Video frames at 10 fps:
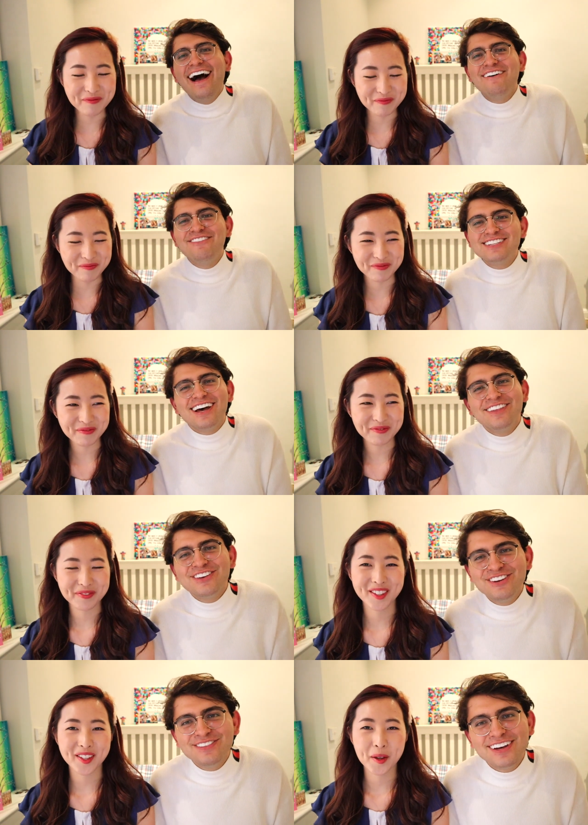Speaker 1: At first, I
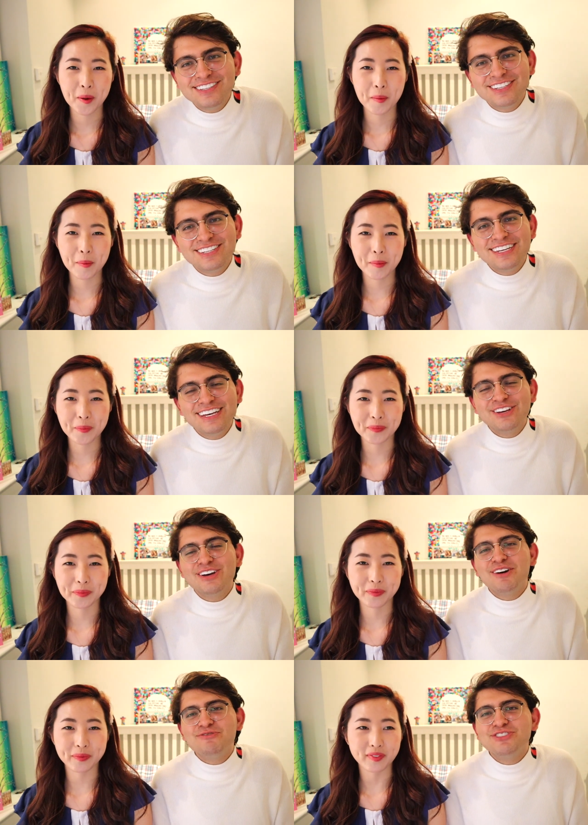think
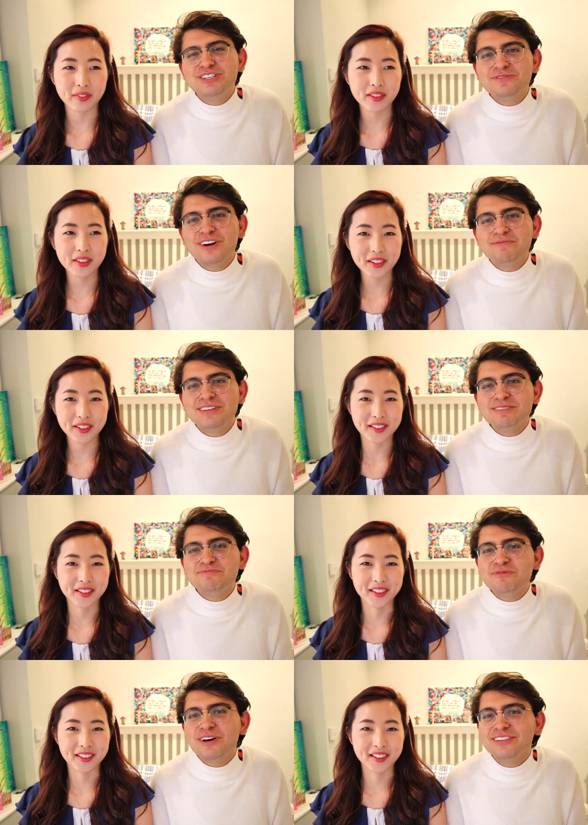university, uh, Regina found me
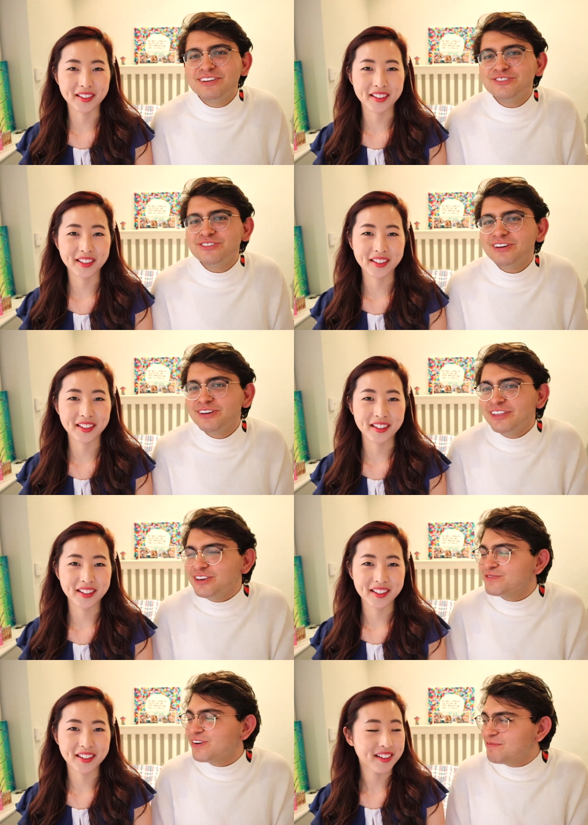some. I think she, I
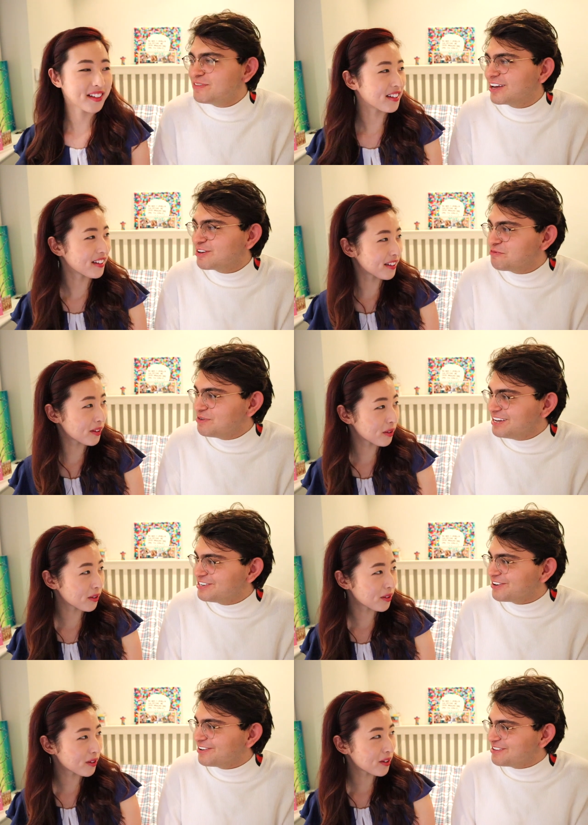think you found me like a
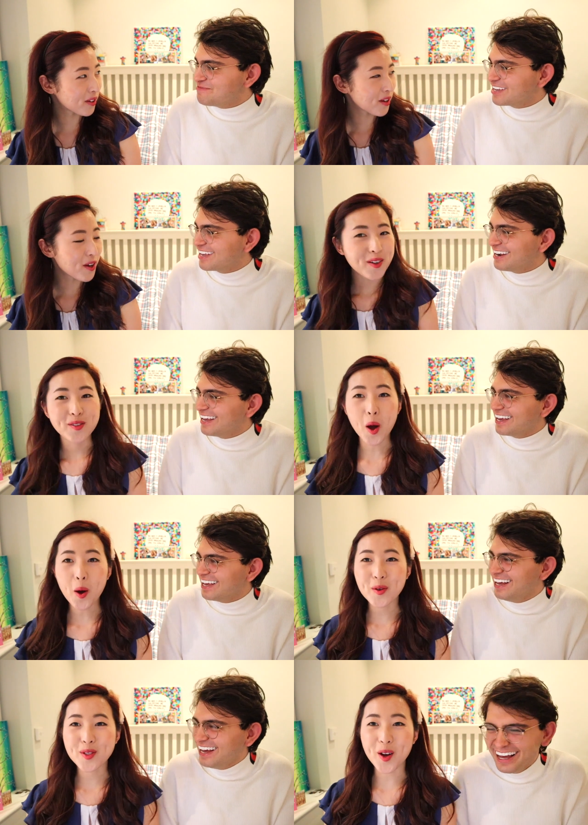weirdo in the beginning.
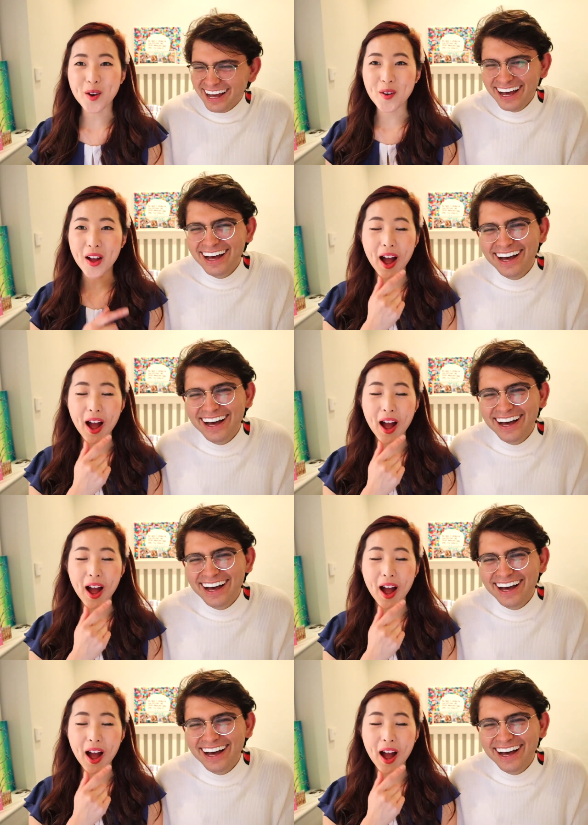No,
Speaker 2: so